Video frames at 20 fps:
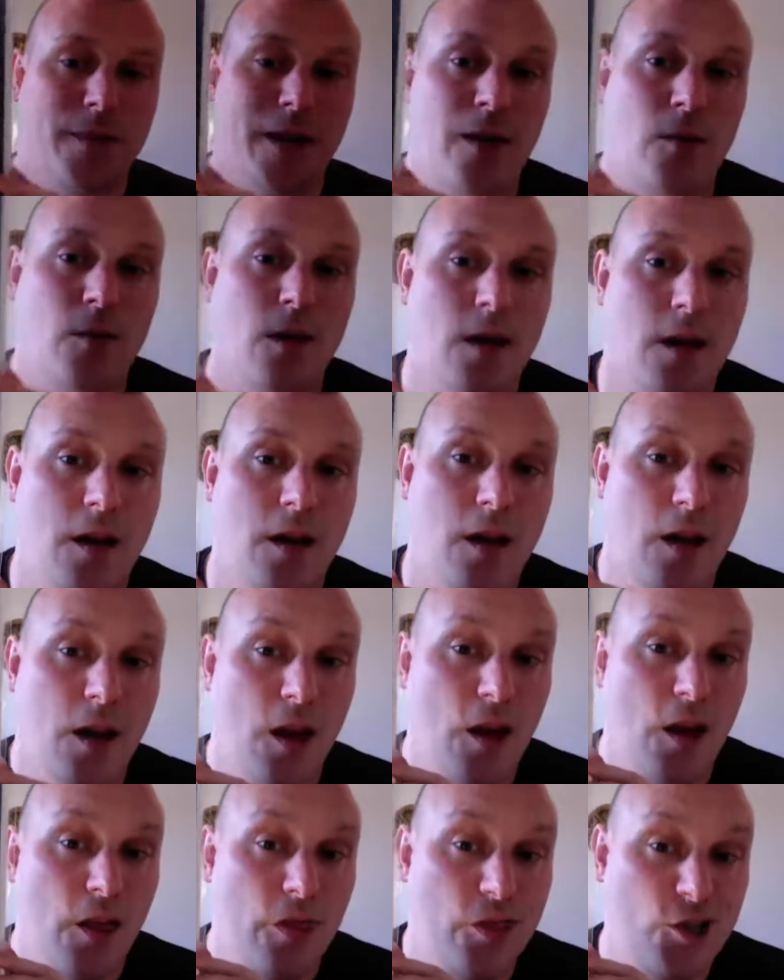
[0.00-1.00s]
about
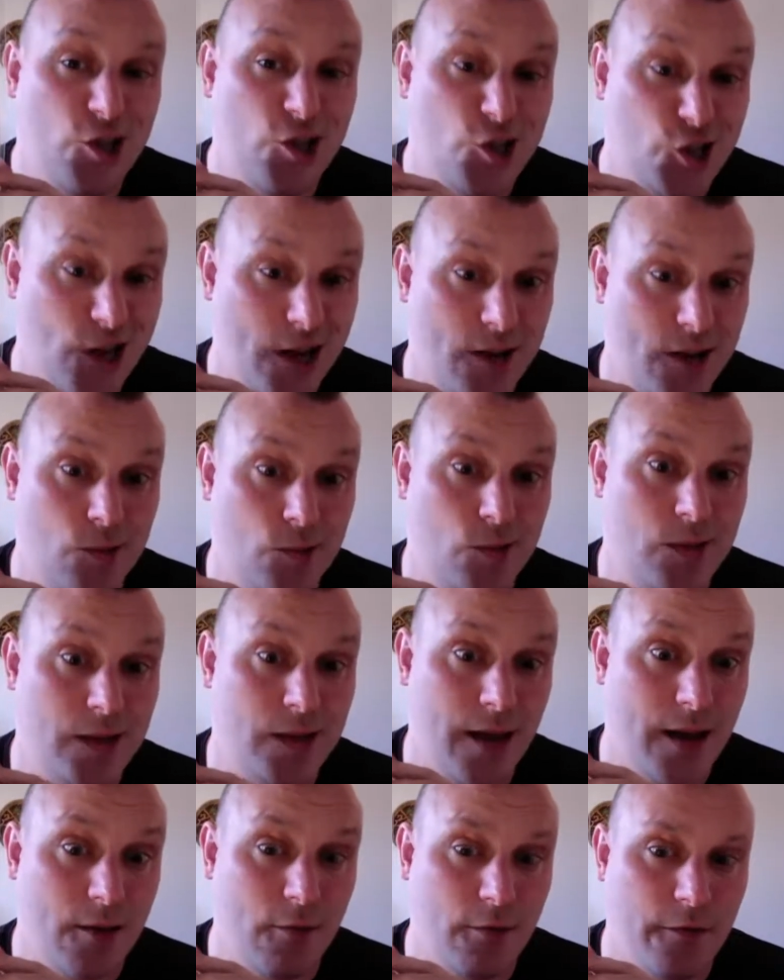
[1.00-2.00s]
the shadow
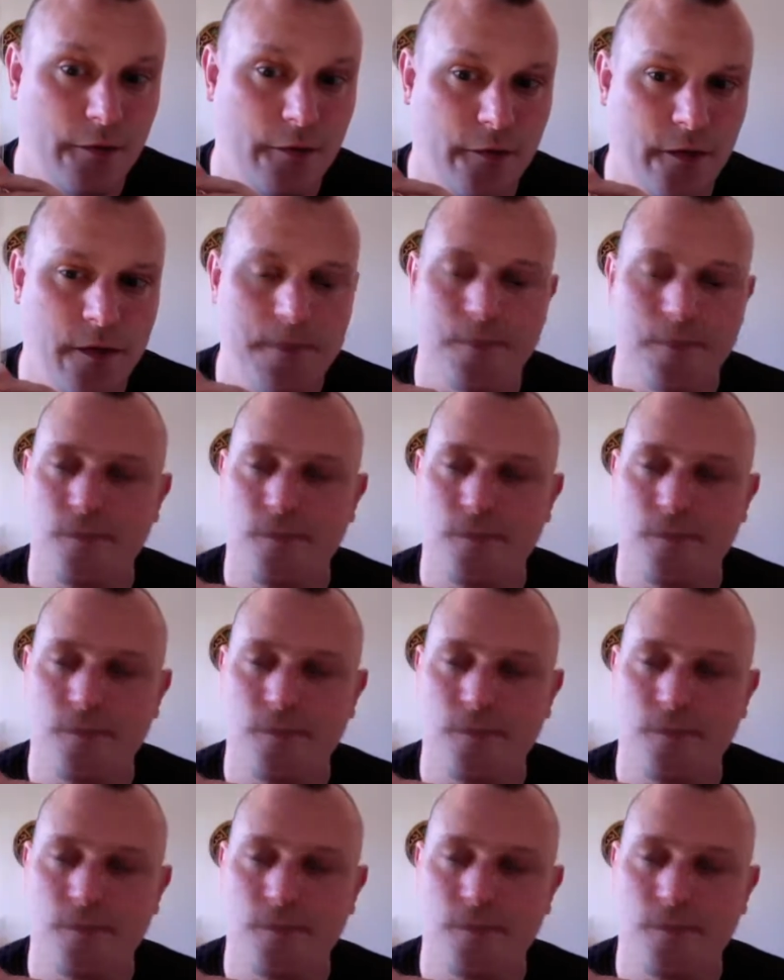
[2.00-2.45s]
self.